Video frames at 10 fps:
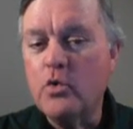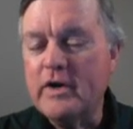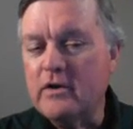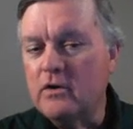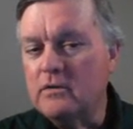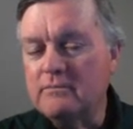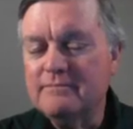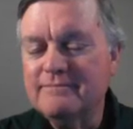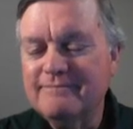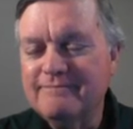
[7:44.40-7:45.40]
critical
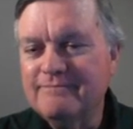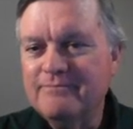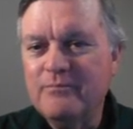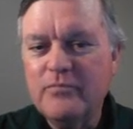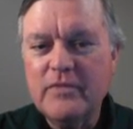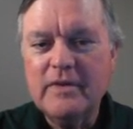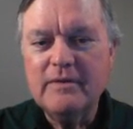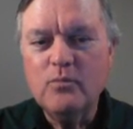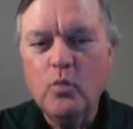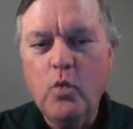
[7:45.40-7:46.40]

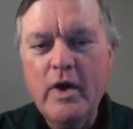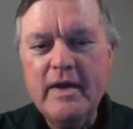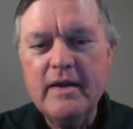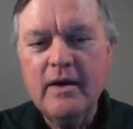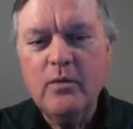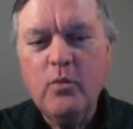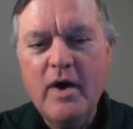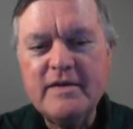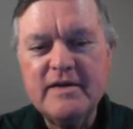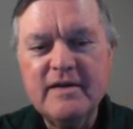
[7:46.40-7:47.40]

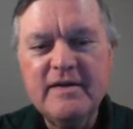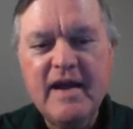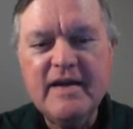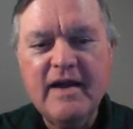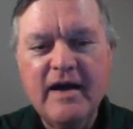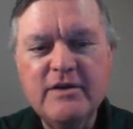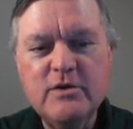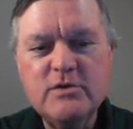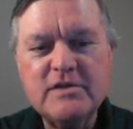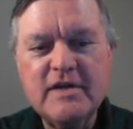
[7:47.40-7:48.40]
what date I
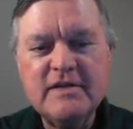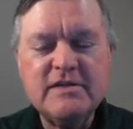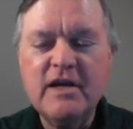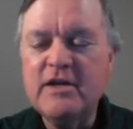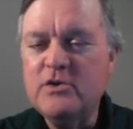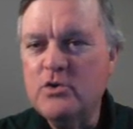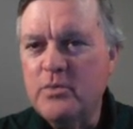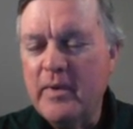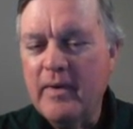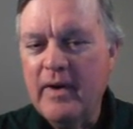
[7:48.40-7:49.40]
use as
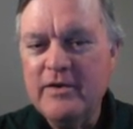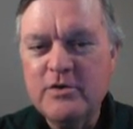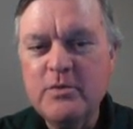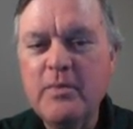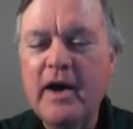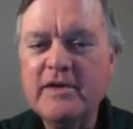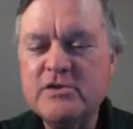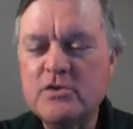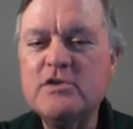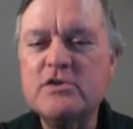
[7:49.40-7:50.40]
due by.
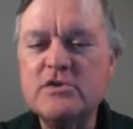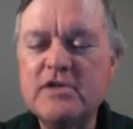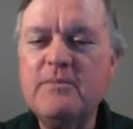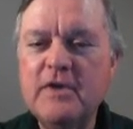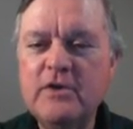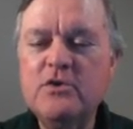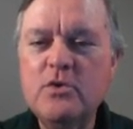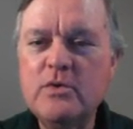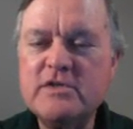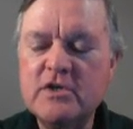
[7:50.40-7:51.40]
As soon as there's something
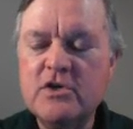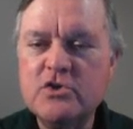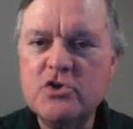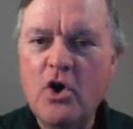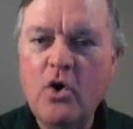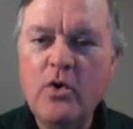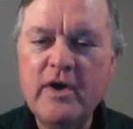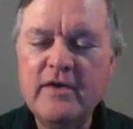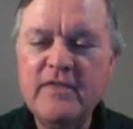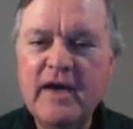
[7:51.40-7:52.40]
due, it's going to show
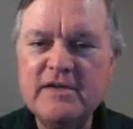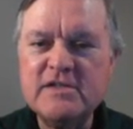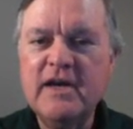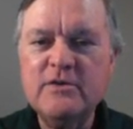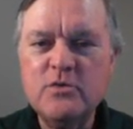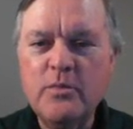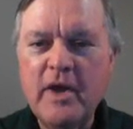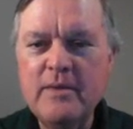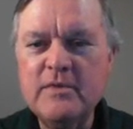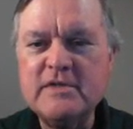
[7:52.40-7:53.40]
in that schedule
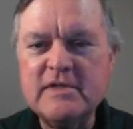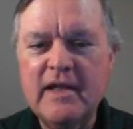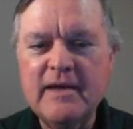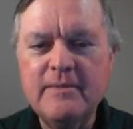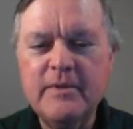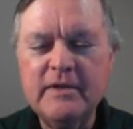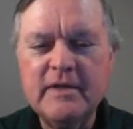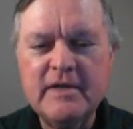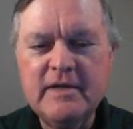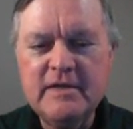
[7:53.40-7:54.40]
payments
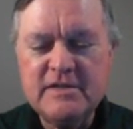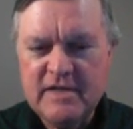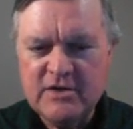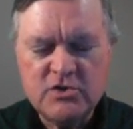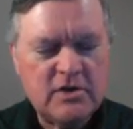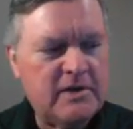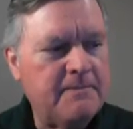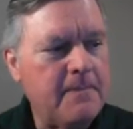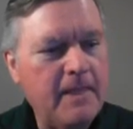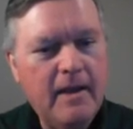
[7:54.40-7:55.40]
liability
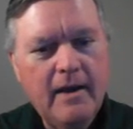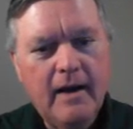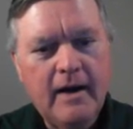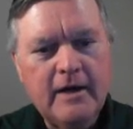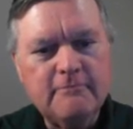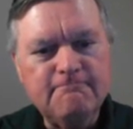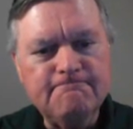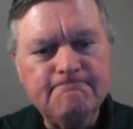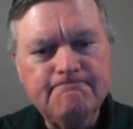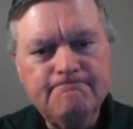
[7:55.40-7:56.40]
section.
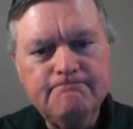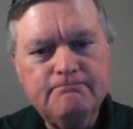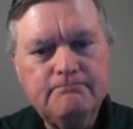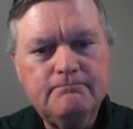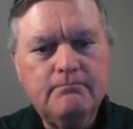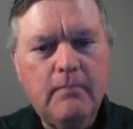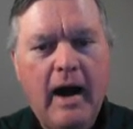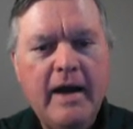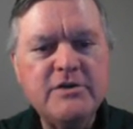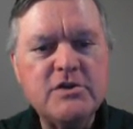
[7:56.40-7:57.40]

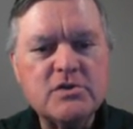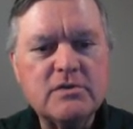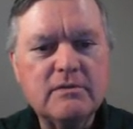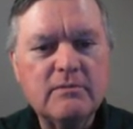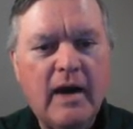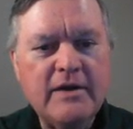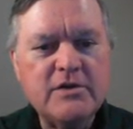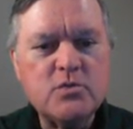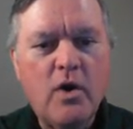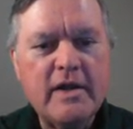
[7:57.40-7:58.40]
I just
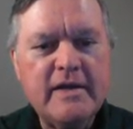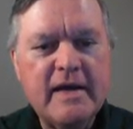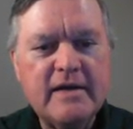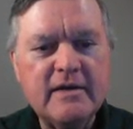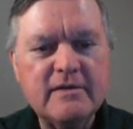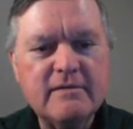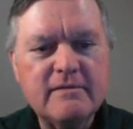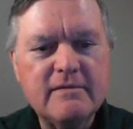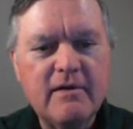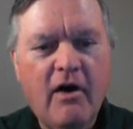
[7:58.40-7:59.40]
want to get it
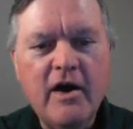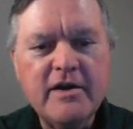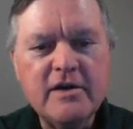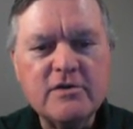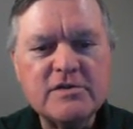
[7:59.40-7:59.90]
on